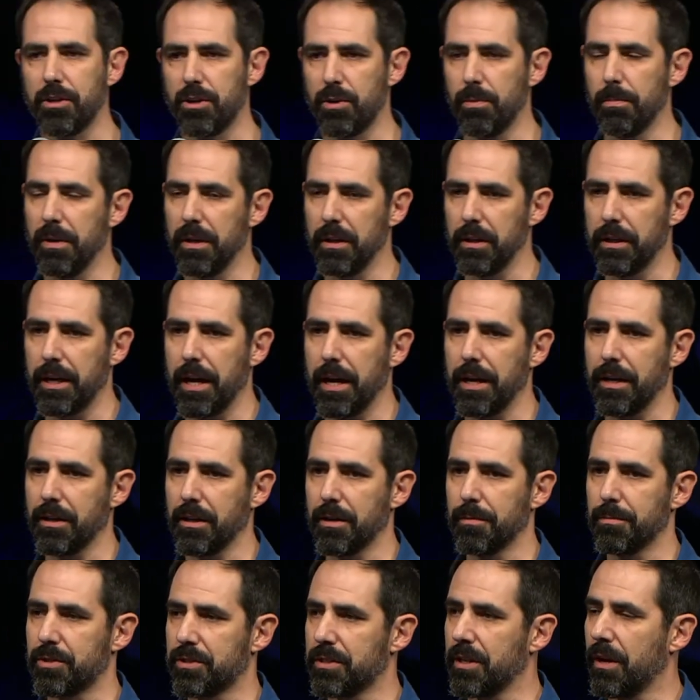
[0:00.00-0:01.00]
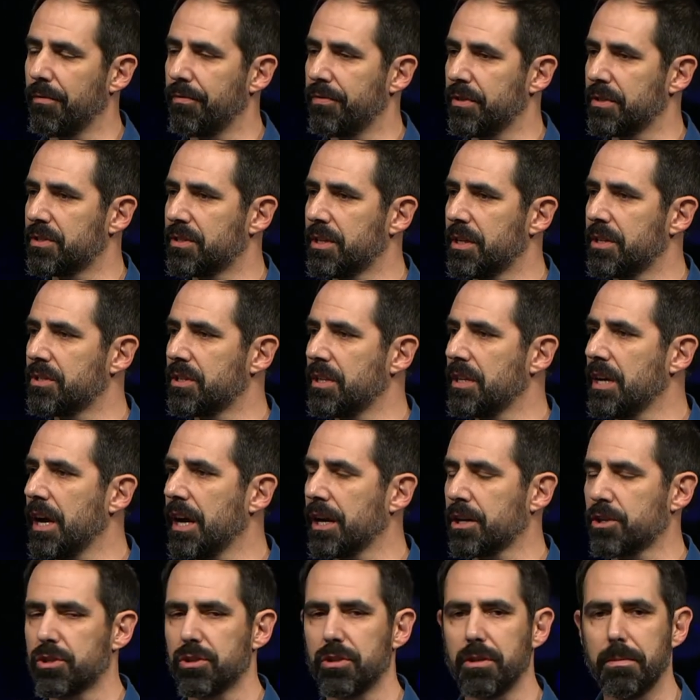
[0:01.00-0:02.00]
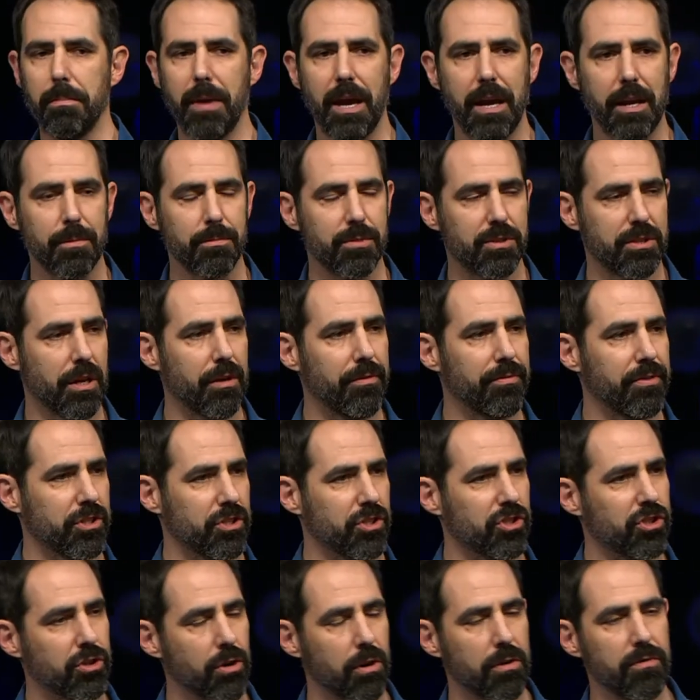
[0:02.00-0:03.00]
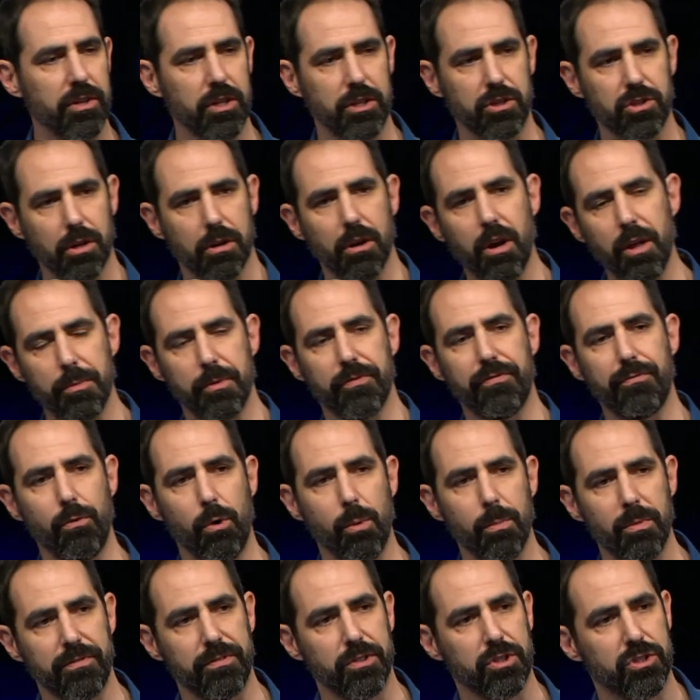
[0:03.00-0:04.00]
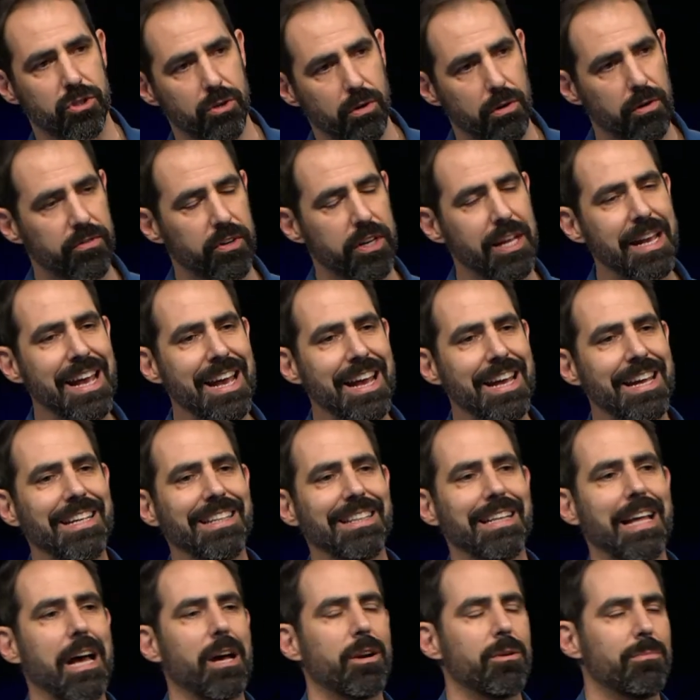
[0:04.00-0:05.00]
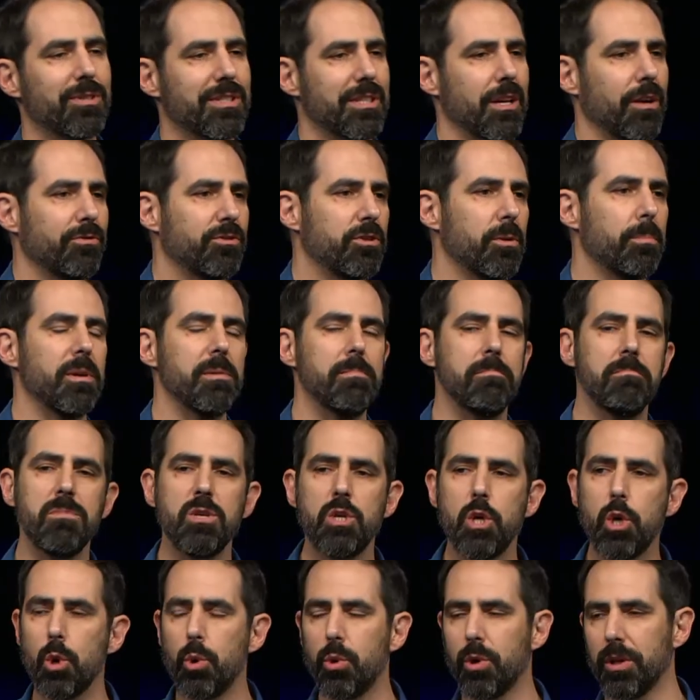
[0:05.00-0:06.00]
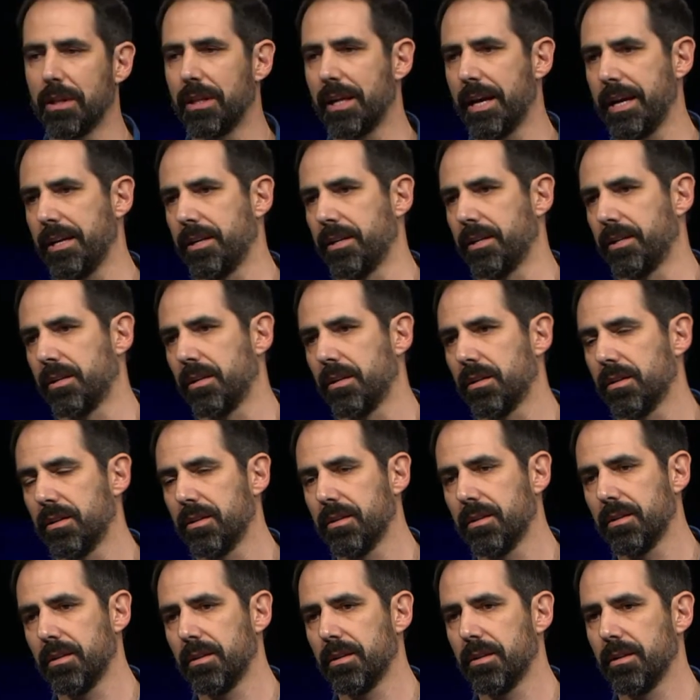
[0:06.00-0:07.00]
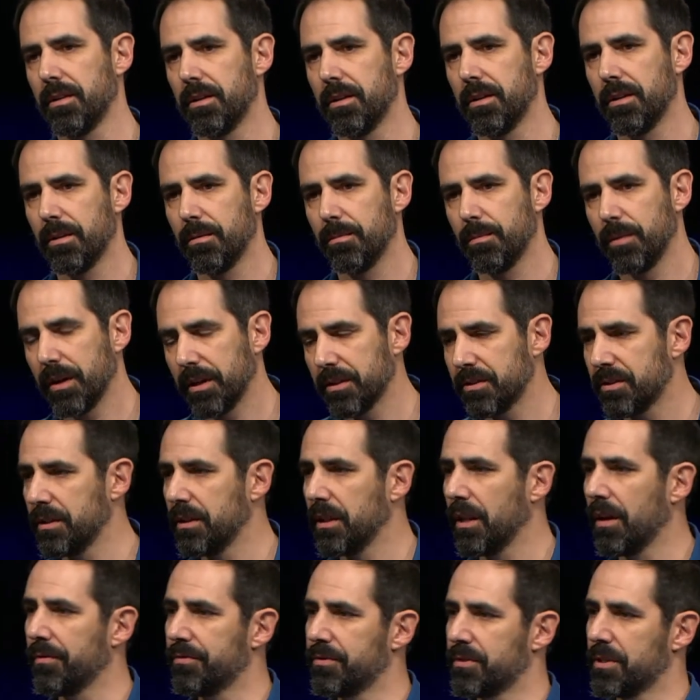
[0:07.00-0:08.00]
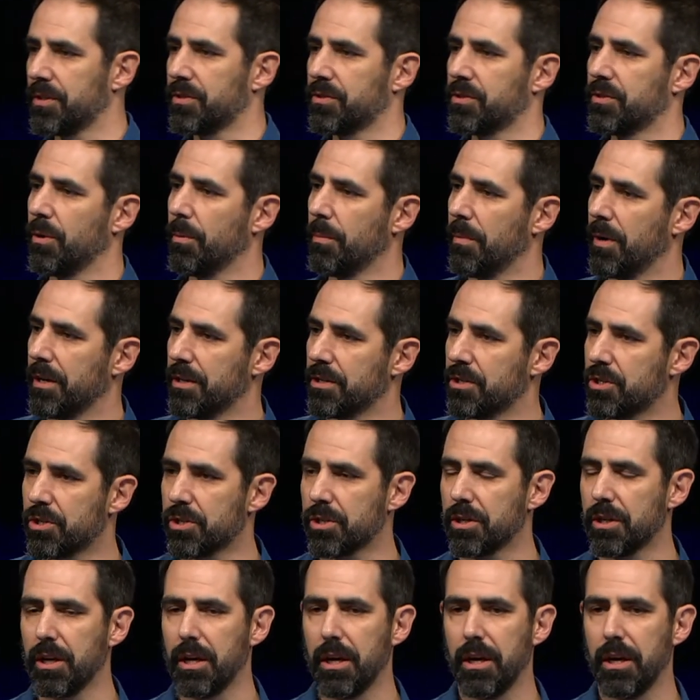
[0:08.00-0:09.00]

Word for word: humiliating himself. It says he actually made himself a servant. He took on the form of a servant. He allowed himself to be mutilated because He loves us so much.